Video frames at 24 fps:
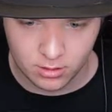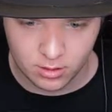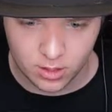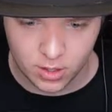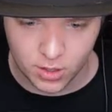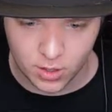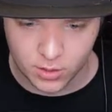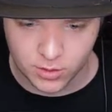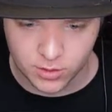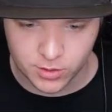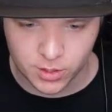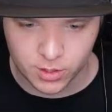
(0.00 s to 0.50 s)

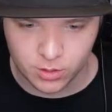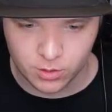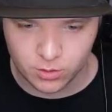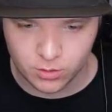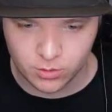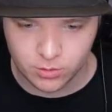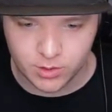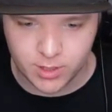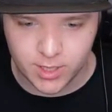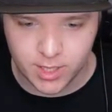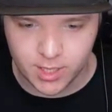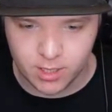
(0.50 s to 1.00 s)

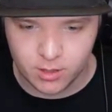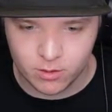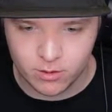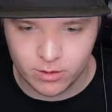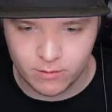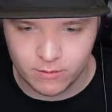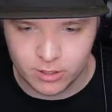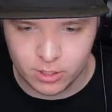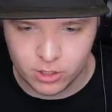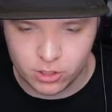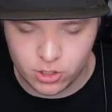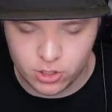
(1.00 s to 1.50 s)
Also, they don't
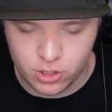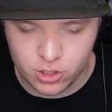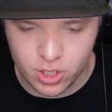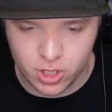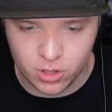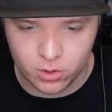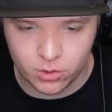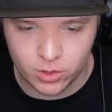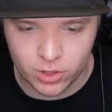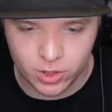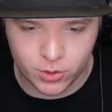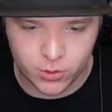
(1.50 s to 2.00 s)
even
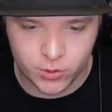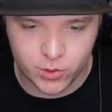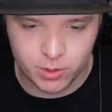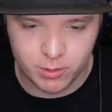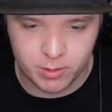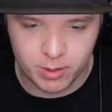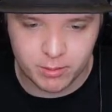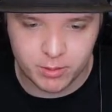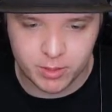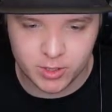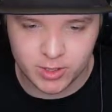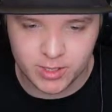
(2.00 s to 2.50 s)
show the crew
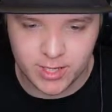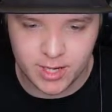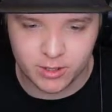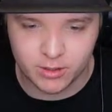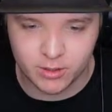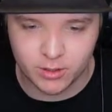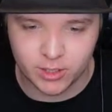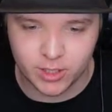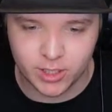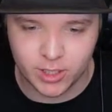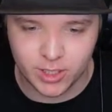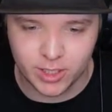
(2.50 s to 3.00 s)
members down
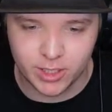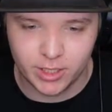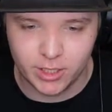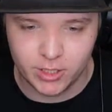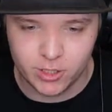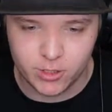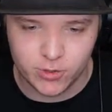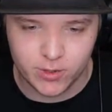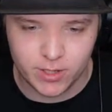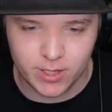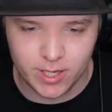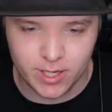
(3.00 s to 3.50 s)
there cutting the
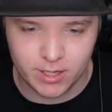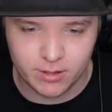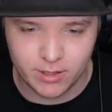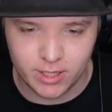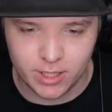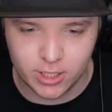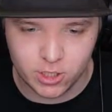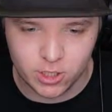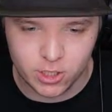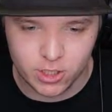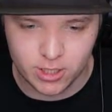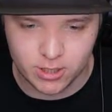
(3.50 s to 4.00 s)
tree down.
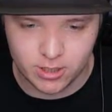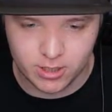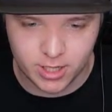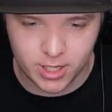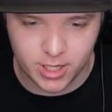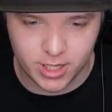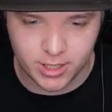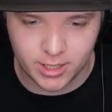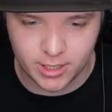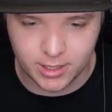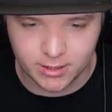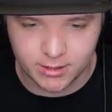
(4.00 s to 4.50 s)
It's just
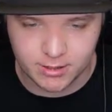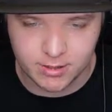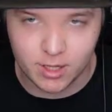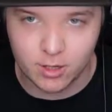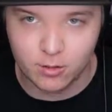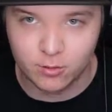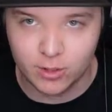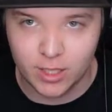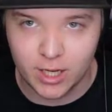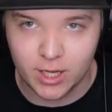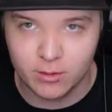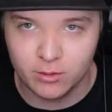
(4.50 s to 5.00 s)
cutting
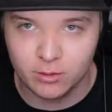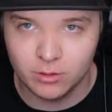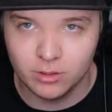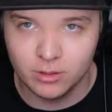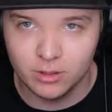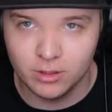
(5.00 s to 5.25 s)
itself down.